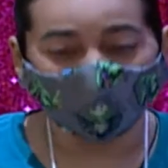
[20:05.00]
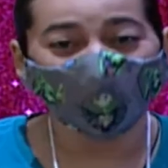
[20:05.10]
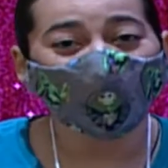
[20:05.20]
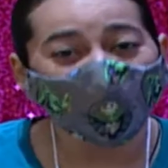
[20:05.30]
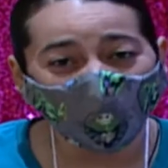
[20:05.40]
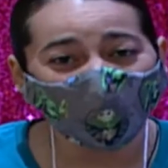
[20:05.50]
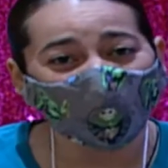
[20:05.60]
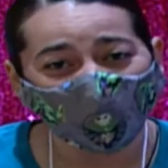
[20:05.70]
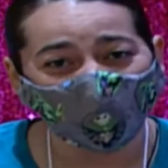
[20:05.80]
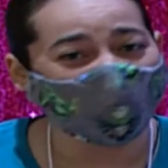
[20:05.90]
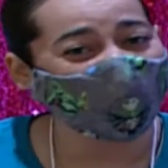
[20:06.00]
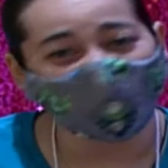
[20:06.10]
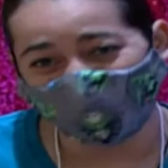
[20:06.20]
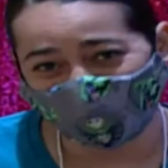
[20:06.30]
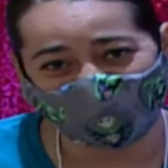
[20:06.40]
Pretty cool and
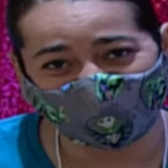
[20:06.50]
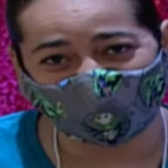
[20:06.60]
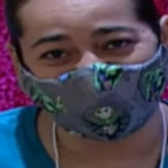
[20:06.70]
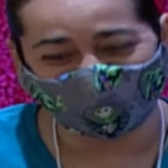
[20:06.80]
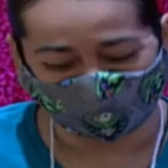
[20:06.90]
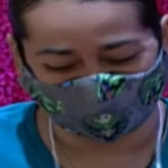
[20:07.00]
not very hard.